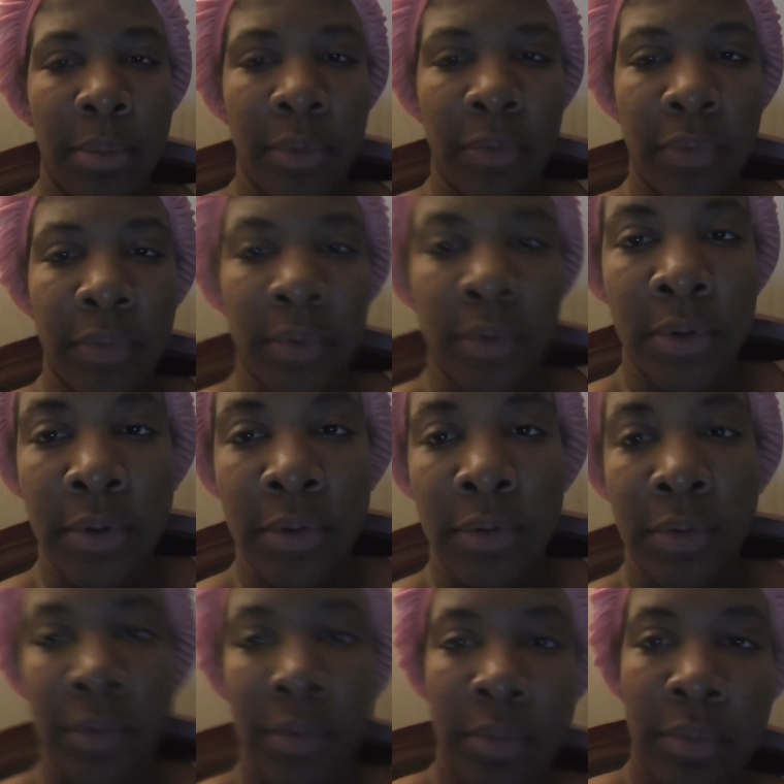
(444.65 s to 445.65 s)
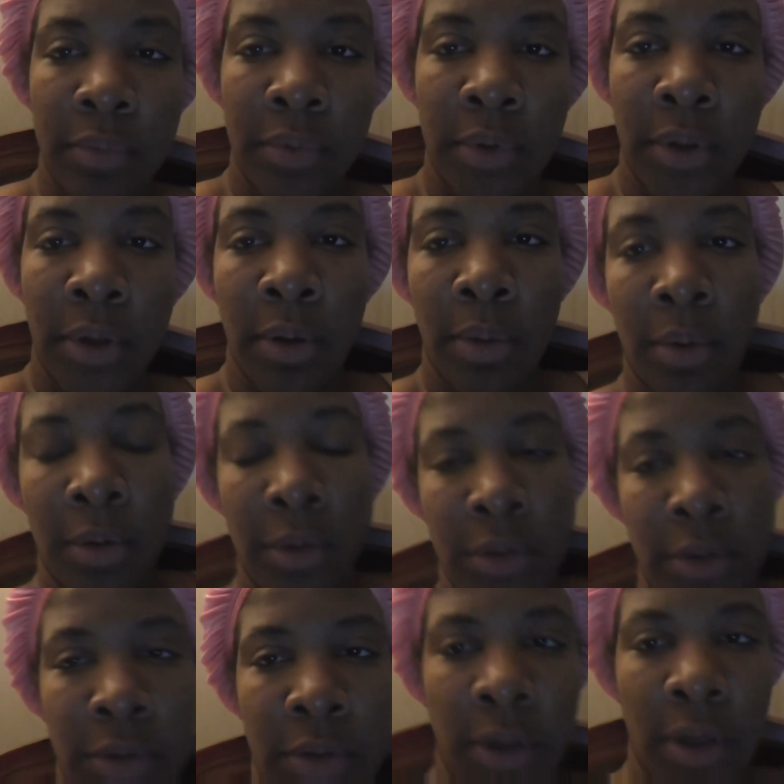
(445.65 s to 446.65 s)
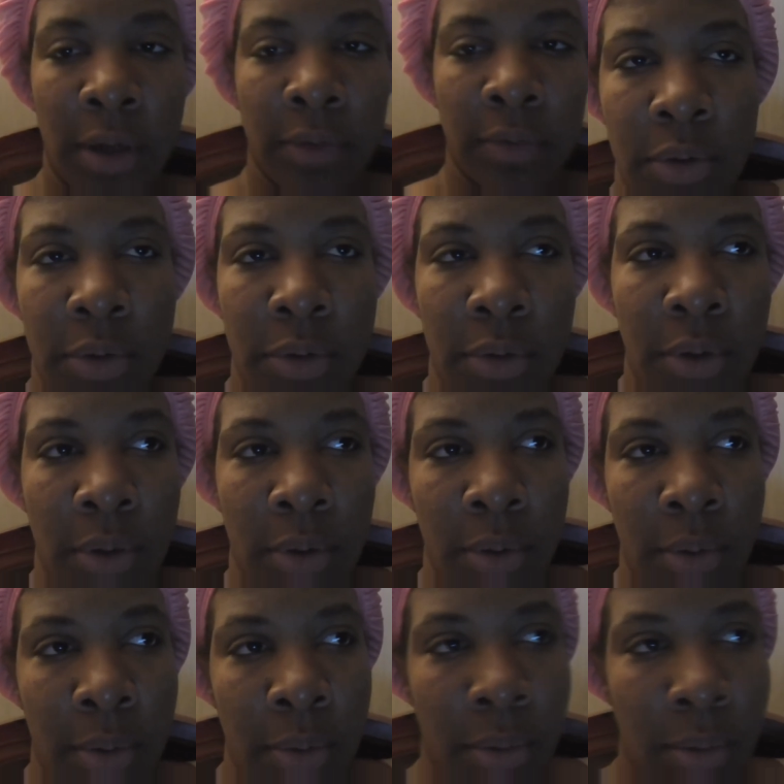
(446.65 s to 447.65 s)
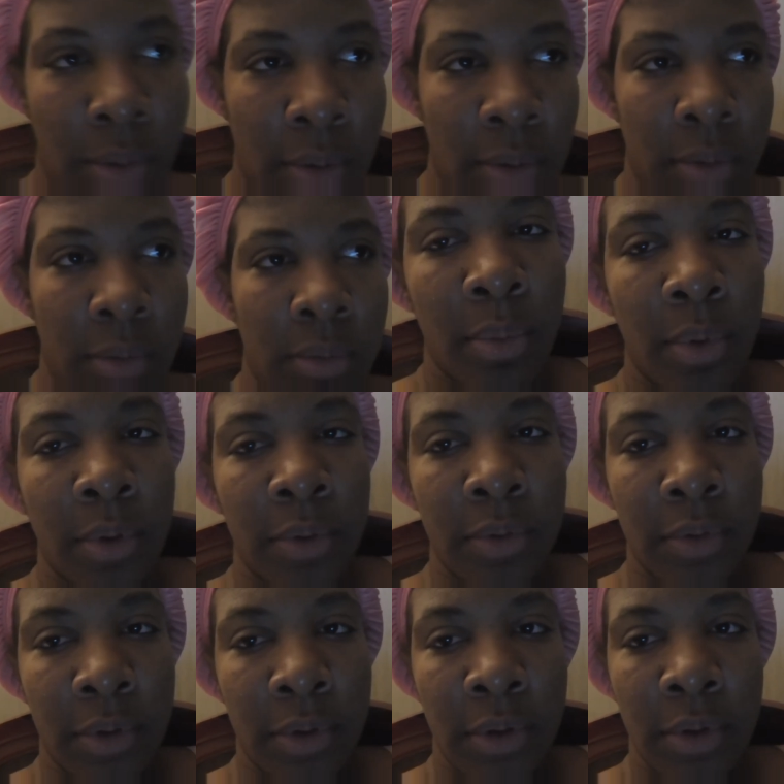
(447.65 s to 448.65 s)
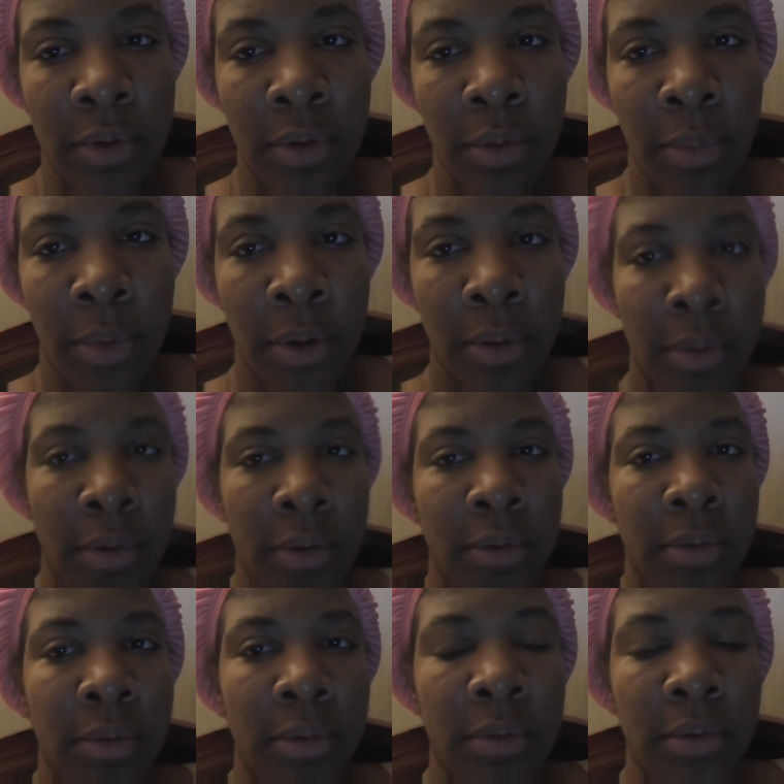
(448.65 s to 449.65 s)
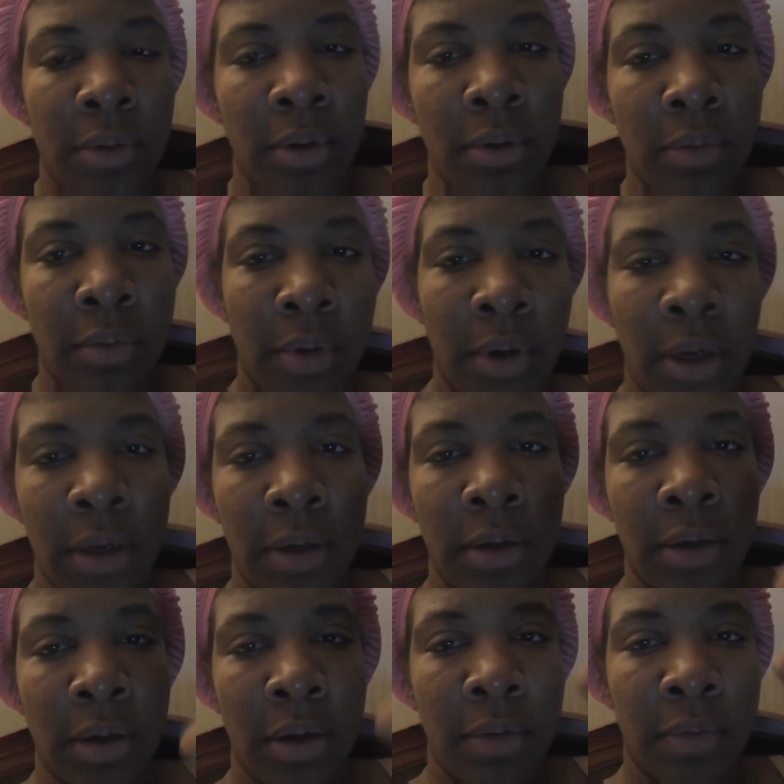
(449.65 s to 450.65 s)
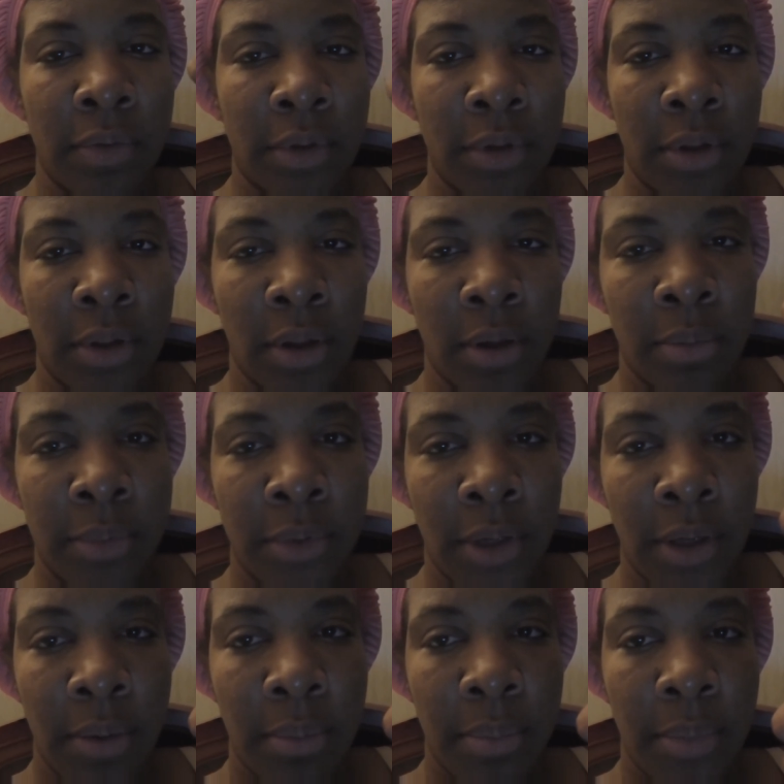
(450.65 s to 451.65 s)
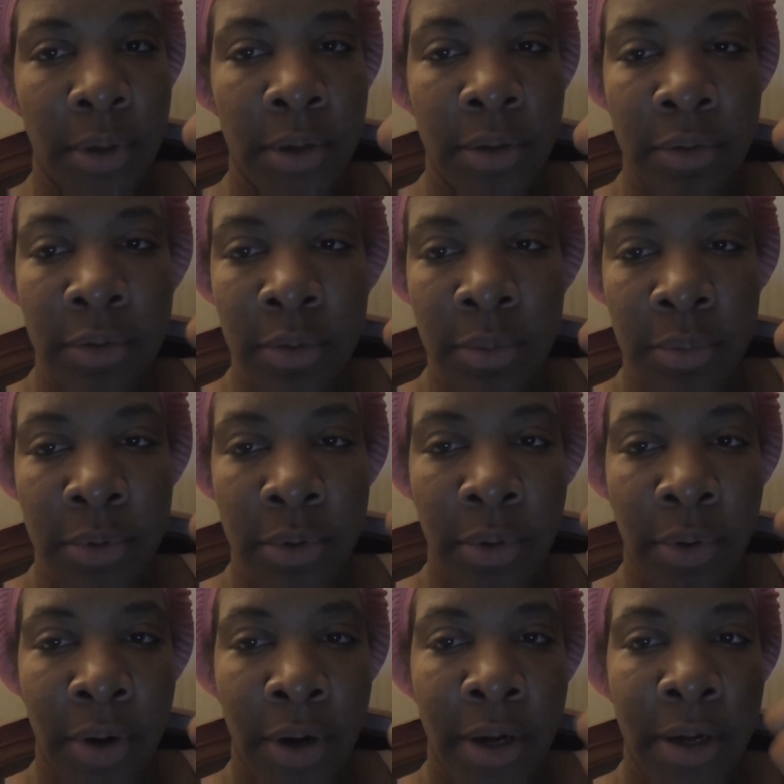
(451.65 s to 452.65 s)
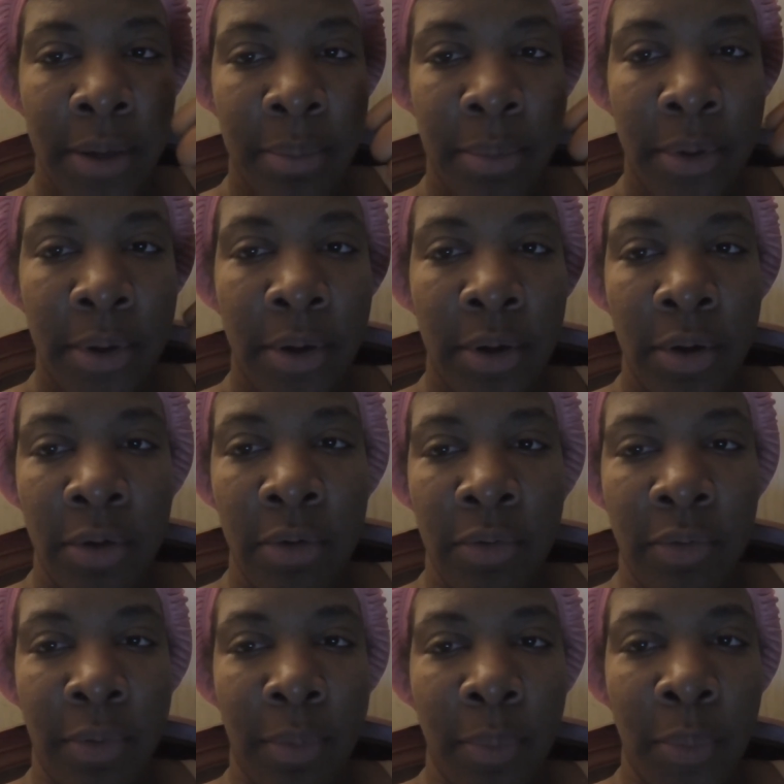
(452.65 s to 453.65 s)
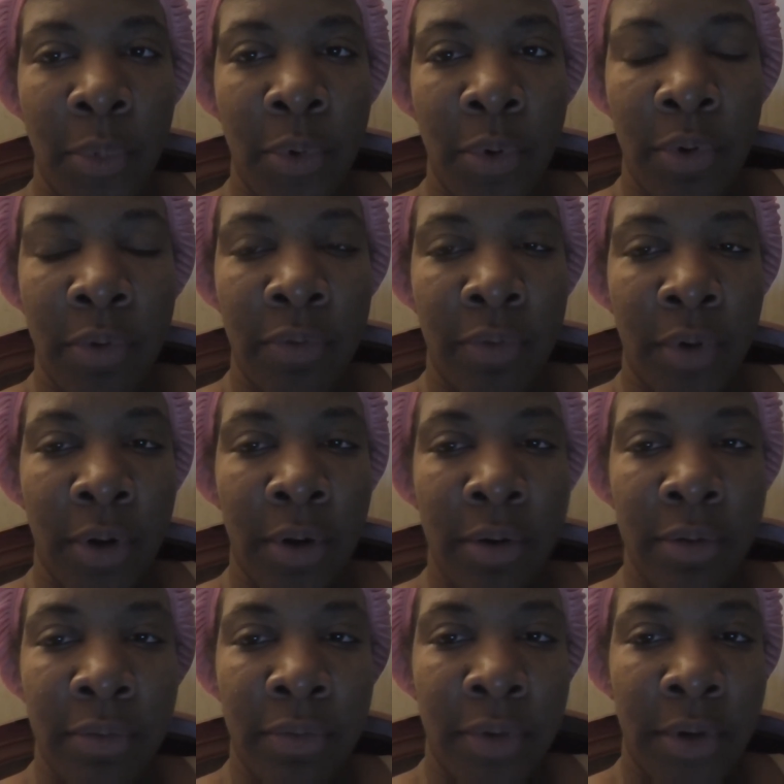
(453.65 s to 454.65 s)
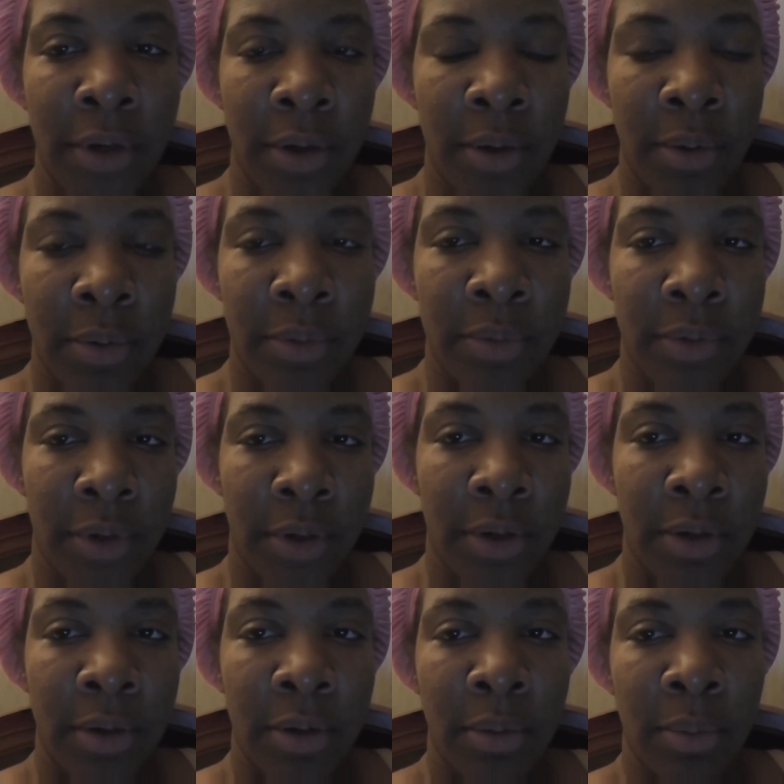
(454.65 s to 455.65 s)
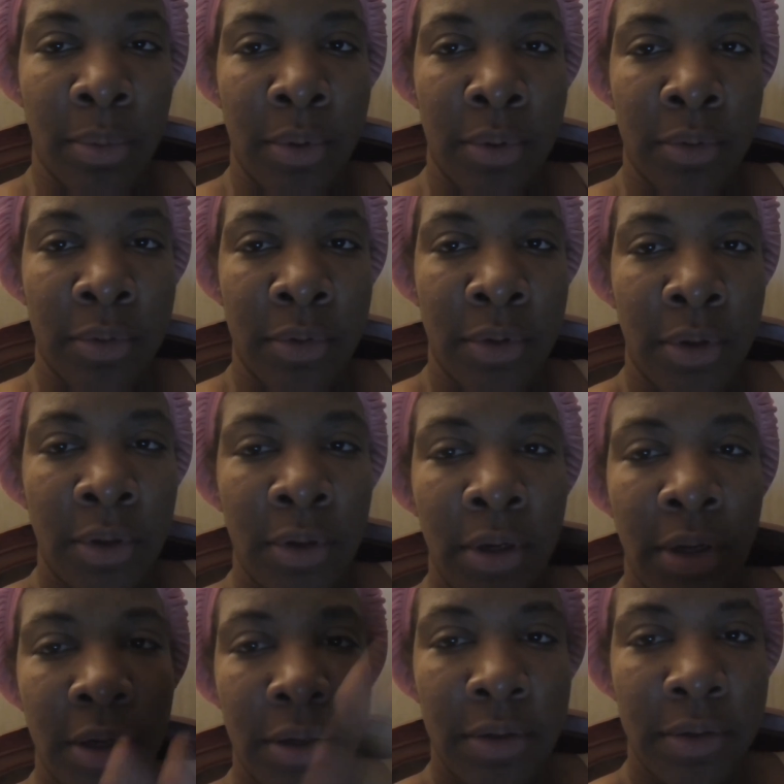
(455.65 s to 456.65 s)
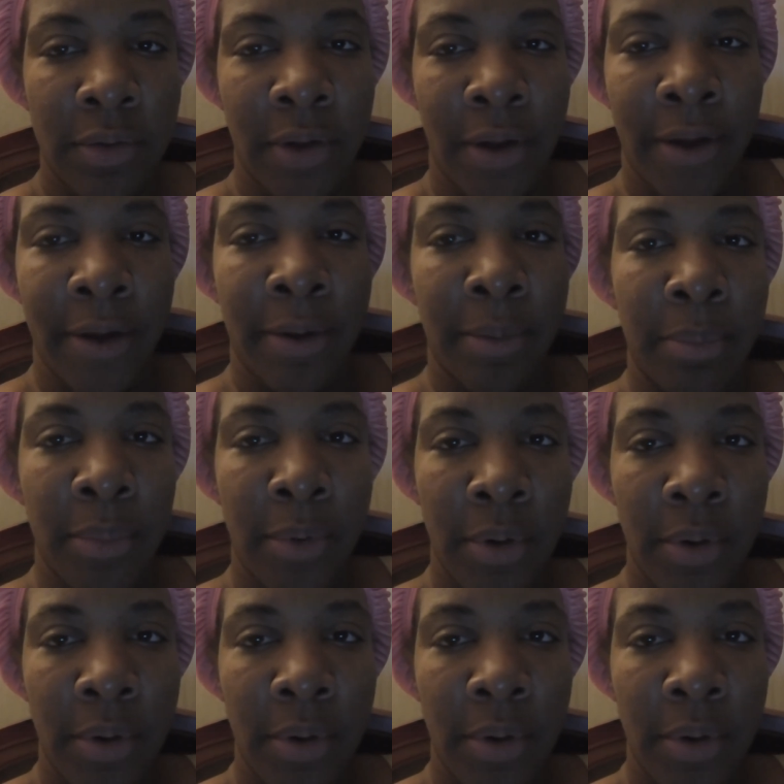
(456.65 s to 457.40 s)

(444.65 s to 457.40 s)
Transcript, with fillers: Before this video or just after. So. We'll see you tomorrow. Don't forget to give us a thumbs up and subscribe for more vlog videos, and we'll see you next time.